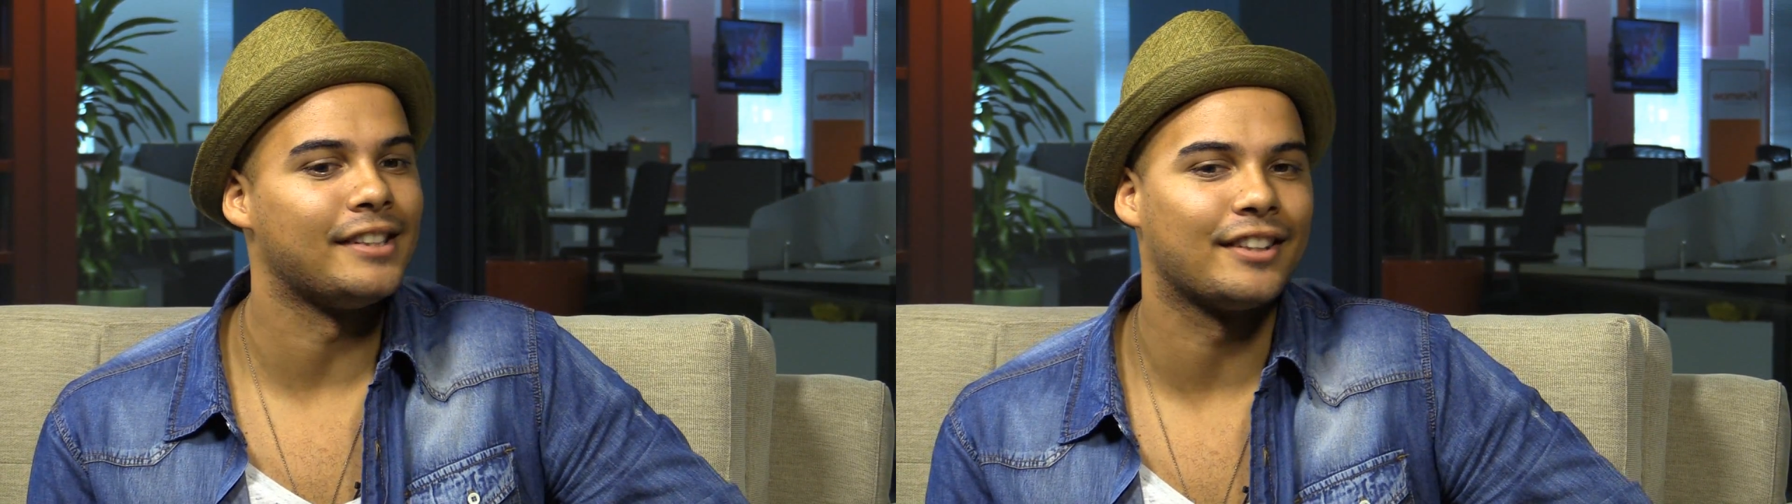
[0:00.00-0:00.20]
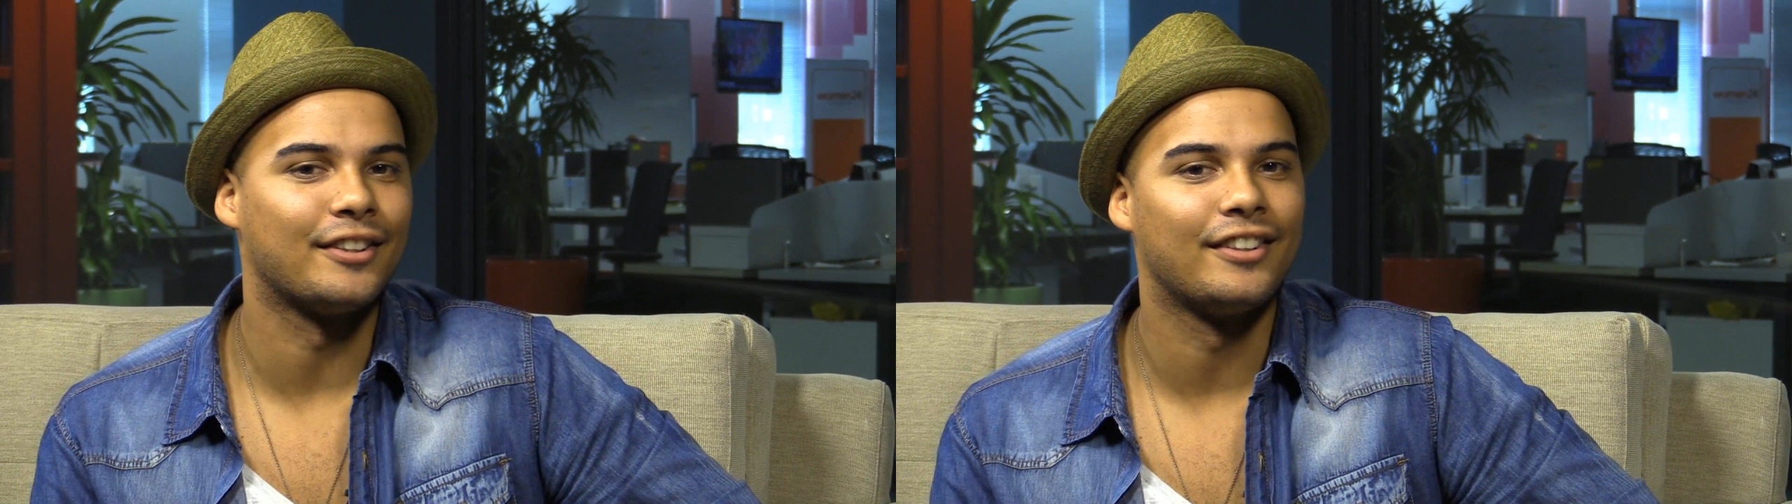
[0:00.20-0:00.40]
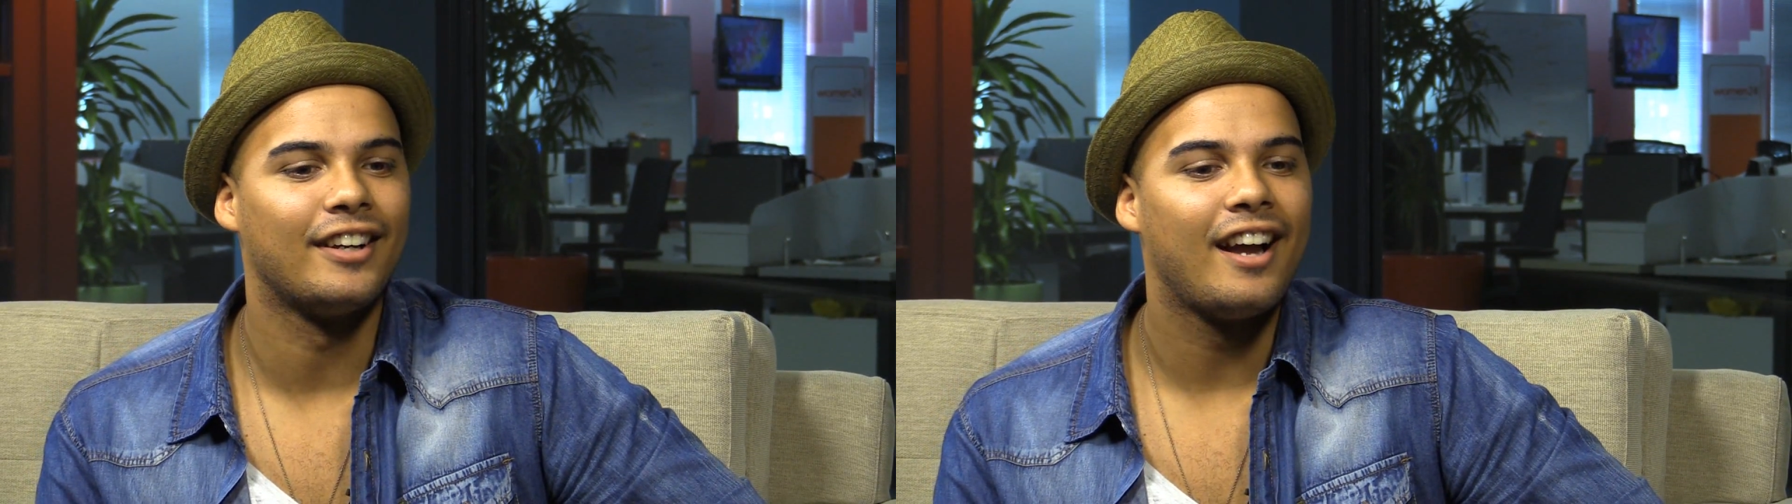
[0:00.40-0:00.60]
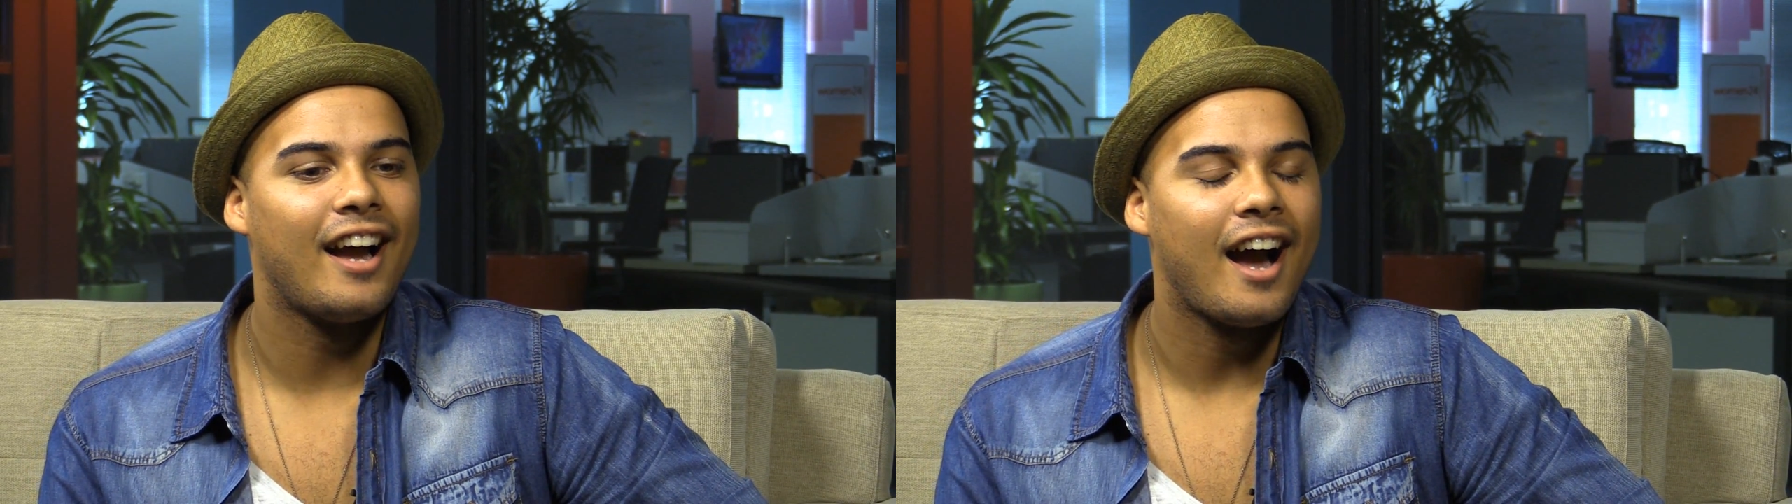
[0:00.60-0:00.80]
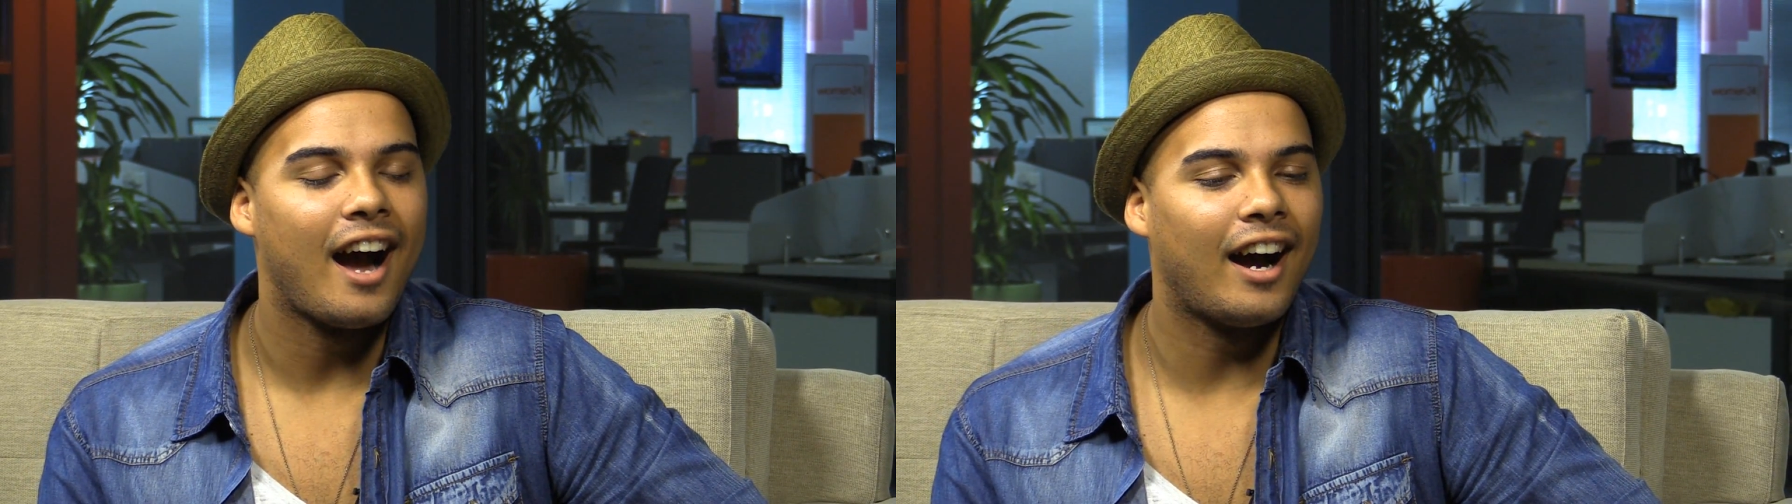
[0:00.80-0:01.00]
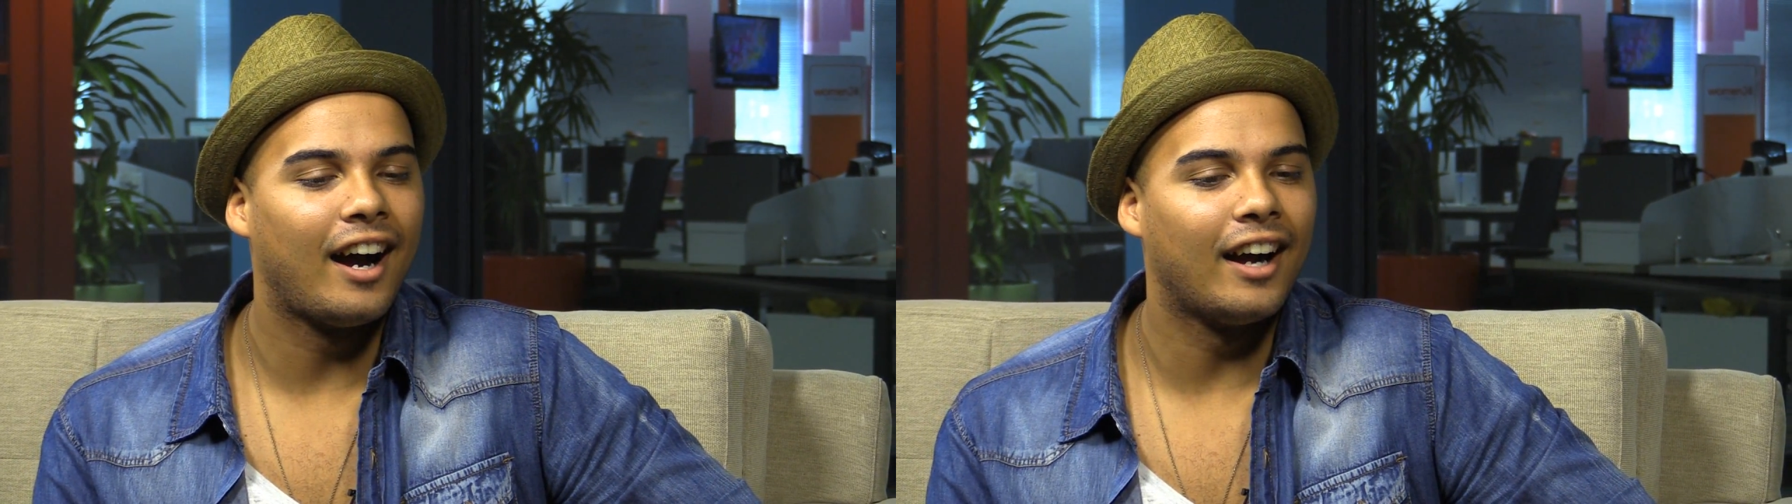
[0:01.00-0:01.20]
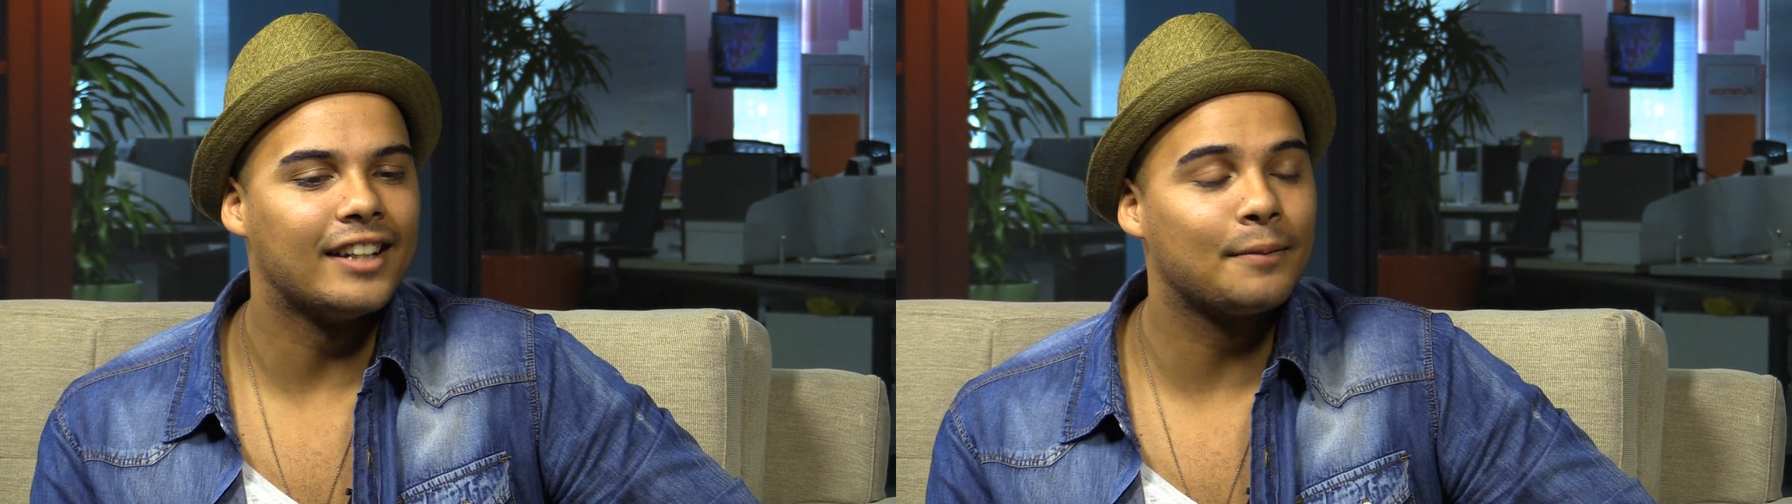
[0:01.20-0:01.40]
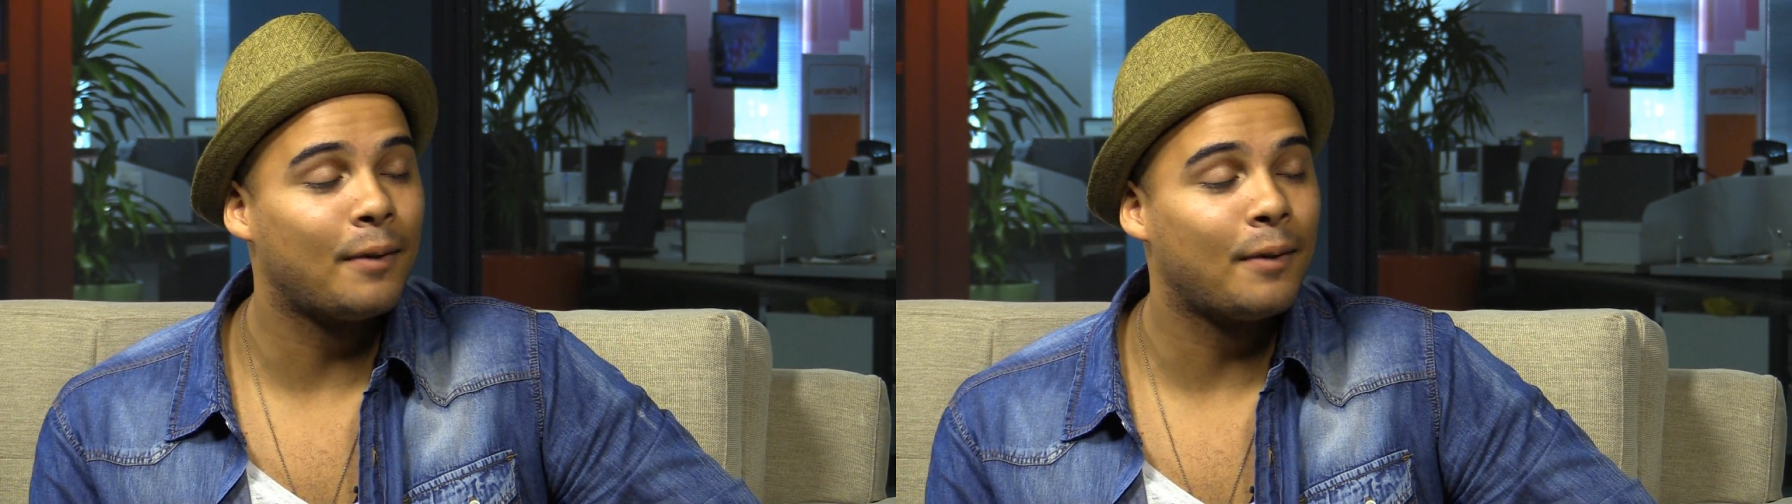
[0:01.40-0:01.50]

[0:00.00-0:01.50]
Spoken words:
So it's